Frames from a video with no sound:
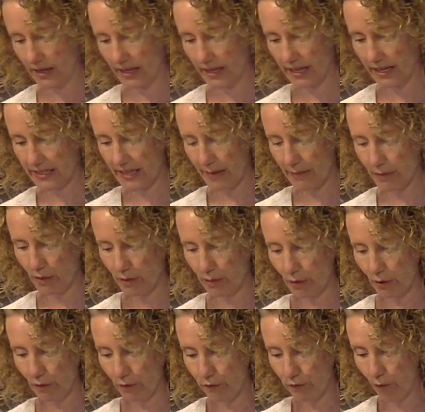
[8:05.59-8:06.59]
is I'm gonna
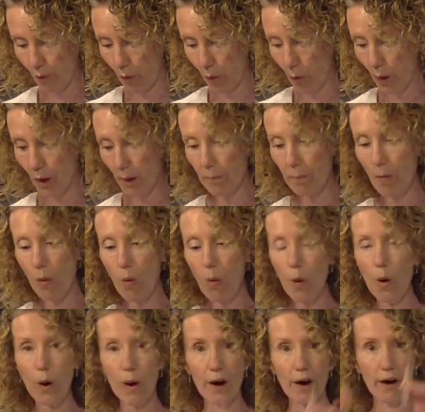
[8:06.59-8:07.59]
put 4
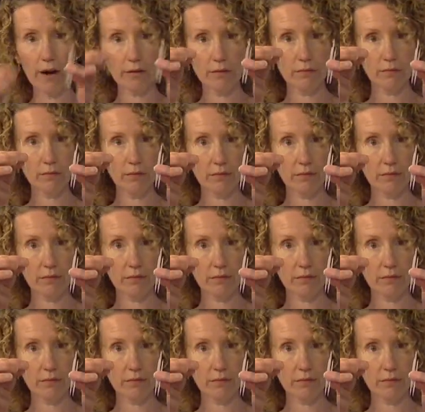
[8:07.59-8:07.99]
more